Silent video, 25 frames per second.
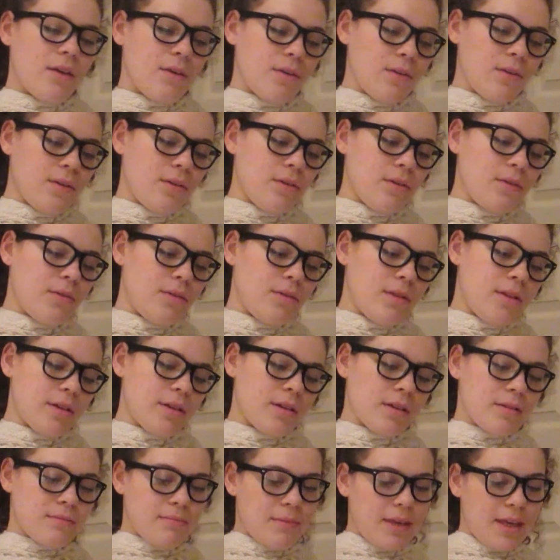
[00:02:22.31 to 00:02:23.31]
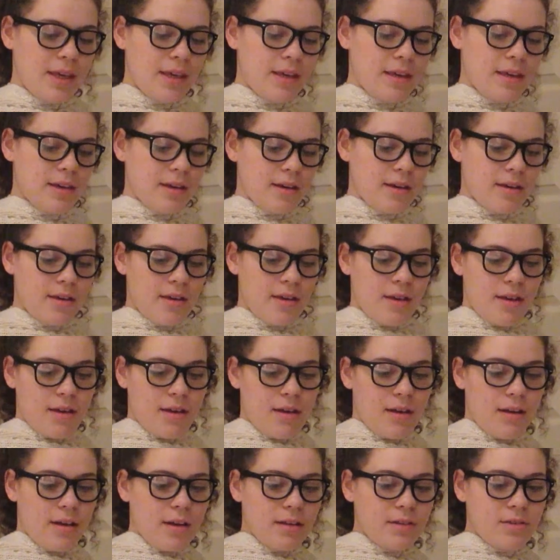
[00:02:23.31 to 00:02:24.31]
Ooh, look at me.
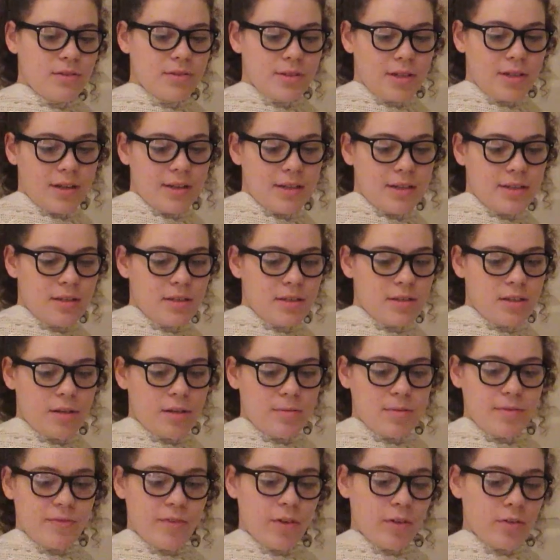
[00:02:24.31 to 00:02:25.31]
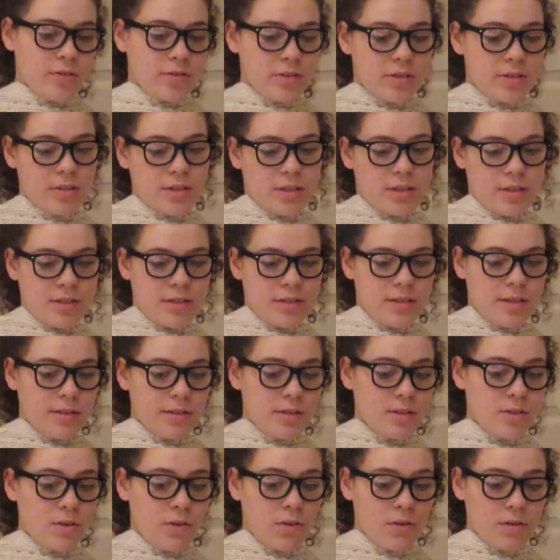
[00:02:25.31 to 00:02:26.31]
I use isotopes of oxygen,
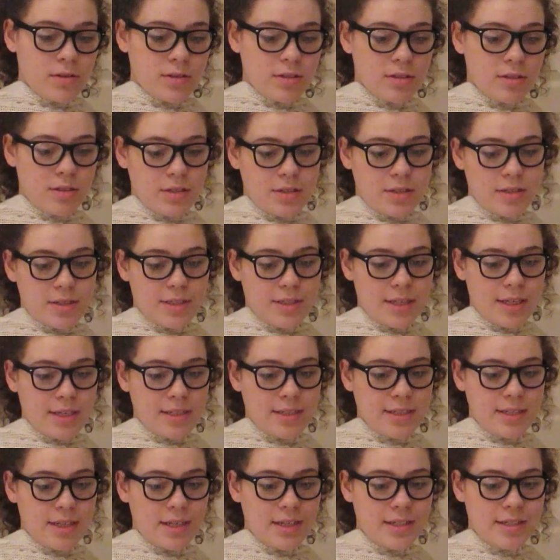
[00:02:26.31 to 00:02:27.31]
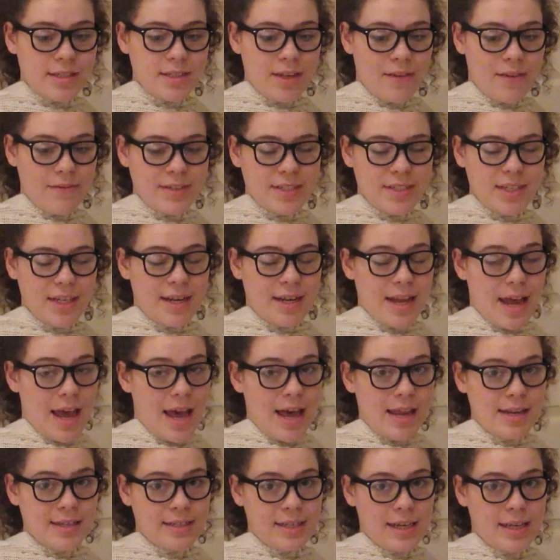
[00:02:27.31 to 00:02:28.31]
such as oxygen sixteen, seventeen
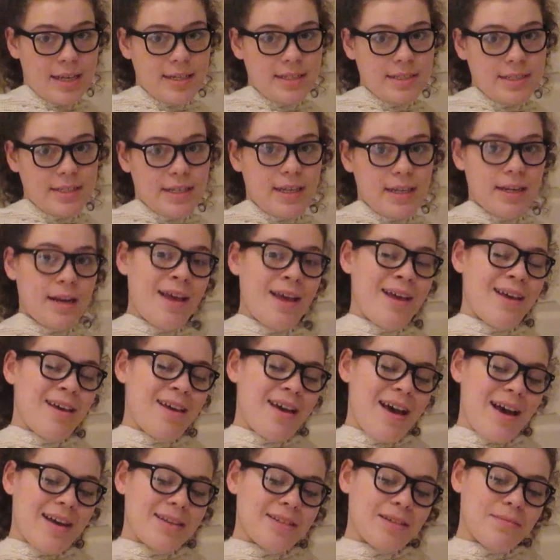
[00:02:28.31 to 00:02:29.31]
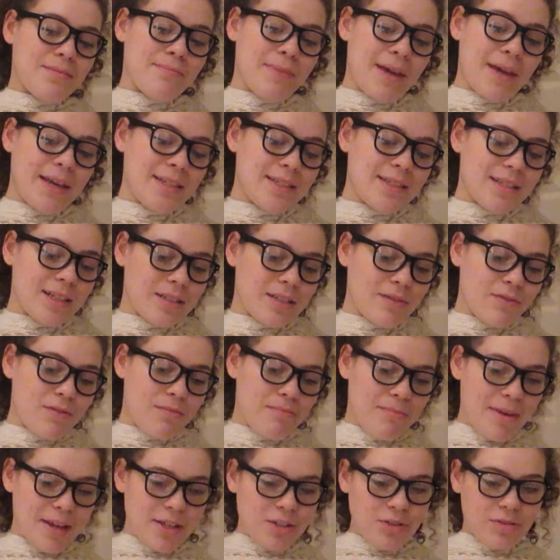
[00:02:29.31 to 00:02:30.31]
and eighteen, as a basis for
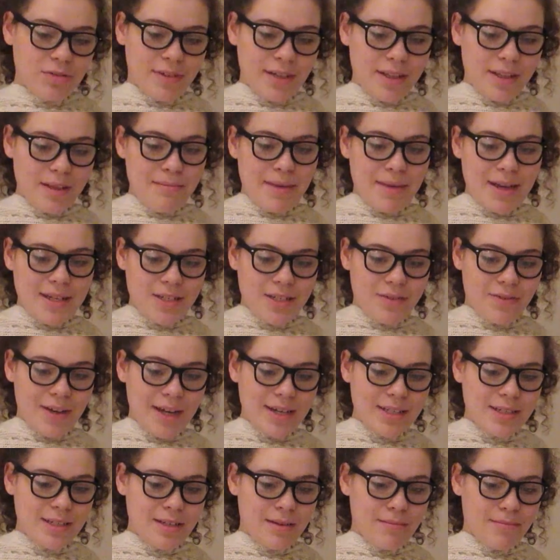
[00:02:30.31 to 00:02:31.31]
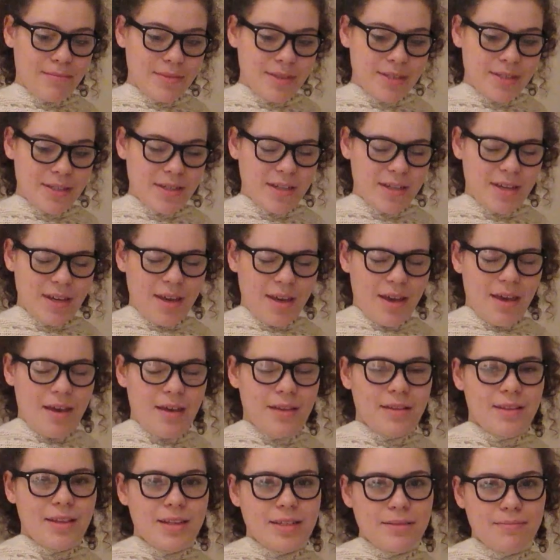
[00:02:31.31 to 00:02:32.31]
measuring the mass of atoms.
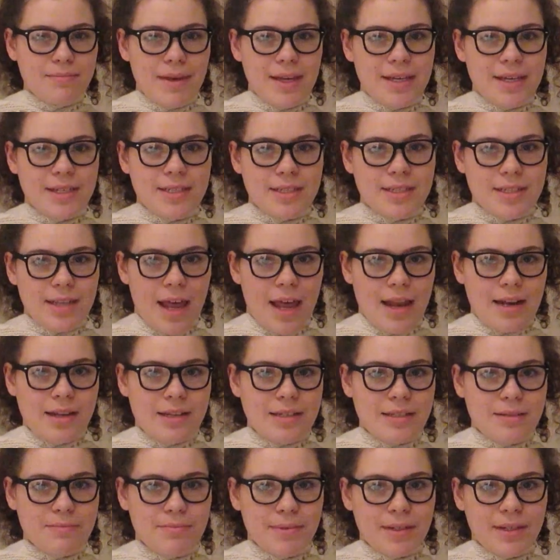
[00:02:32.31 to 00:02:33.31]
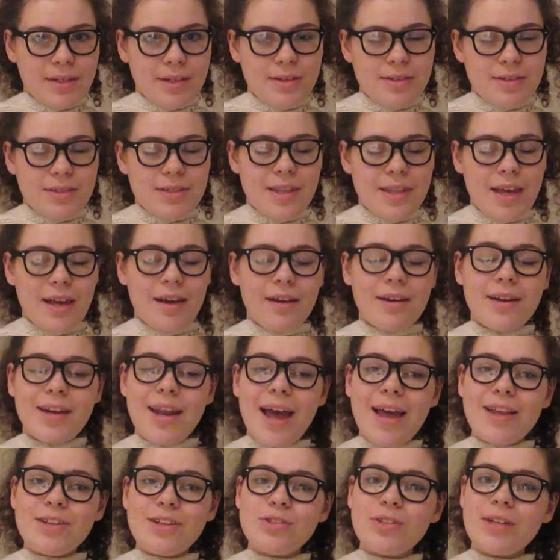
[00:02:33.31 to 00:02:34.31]
This makes sense because they are
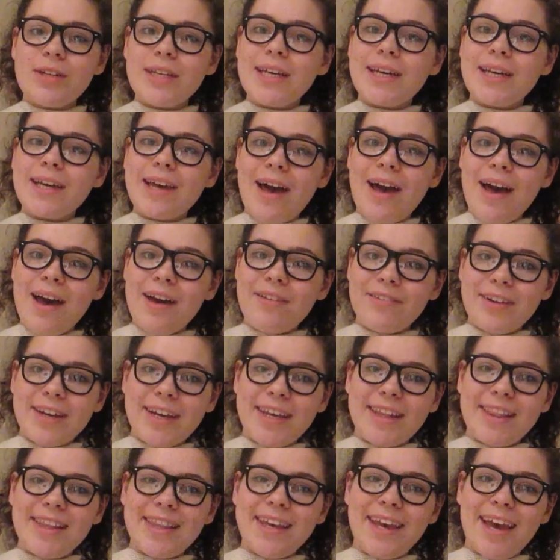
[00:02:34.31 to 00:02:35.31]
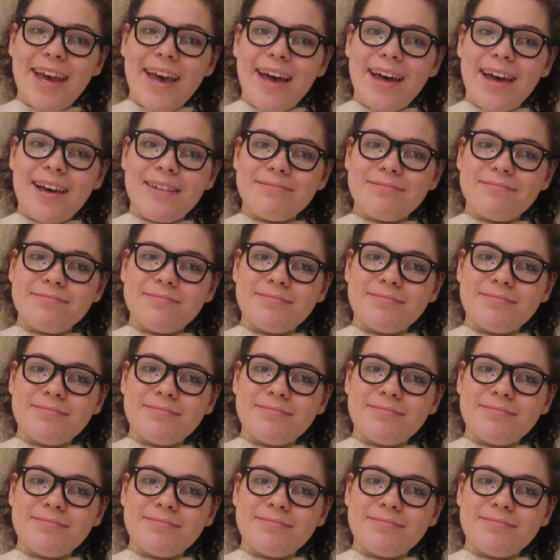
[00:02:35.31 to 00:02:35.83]
naturally occurring in the air.